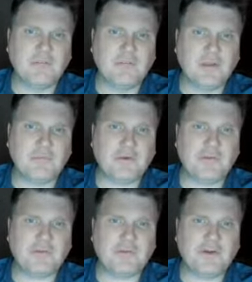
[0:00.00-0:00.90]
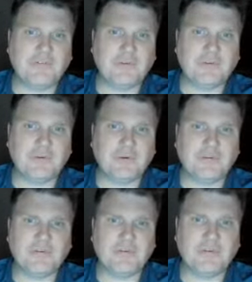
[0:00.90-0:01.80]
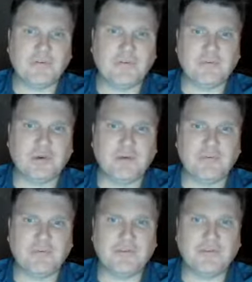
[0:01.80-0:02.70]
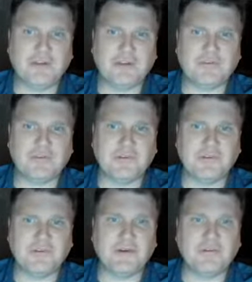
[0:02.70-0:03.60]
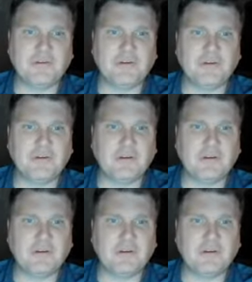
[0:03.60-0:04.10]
main present life experience and what will probably be the next big thing coming.